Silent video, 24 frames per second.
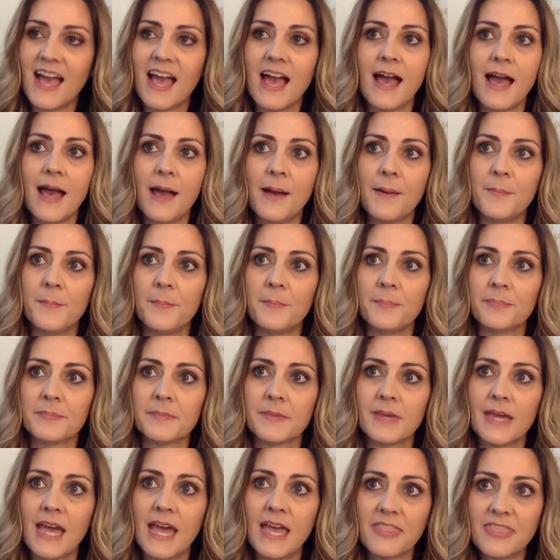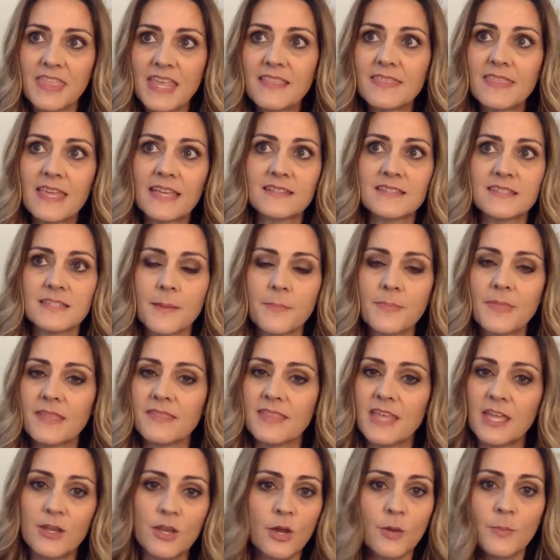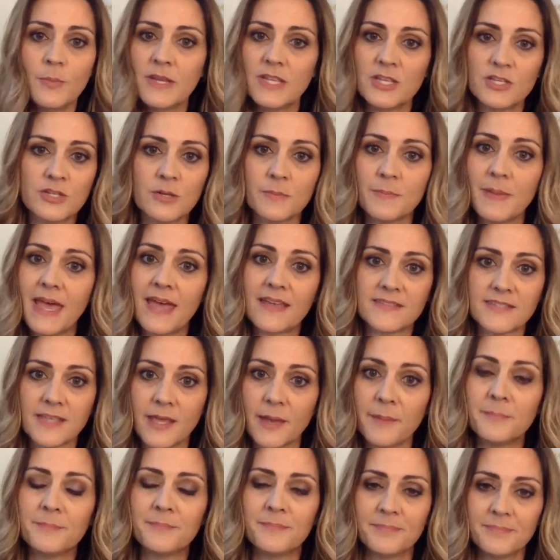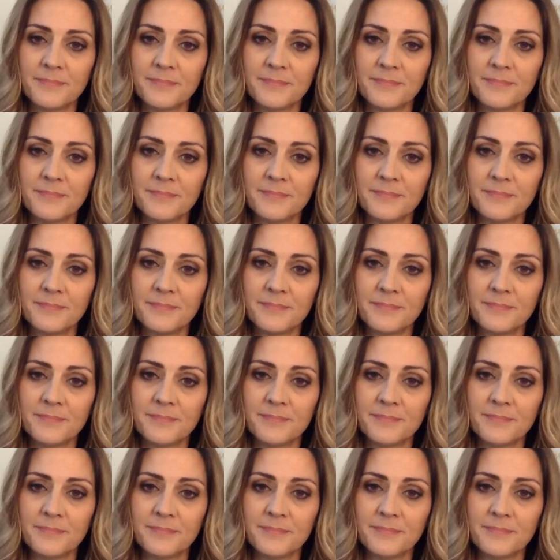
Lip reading: I think that's something that nobody should pass up.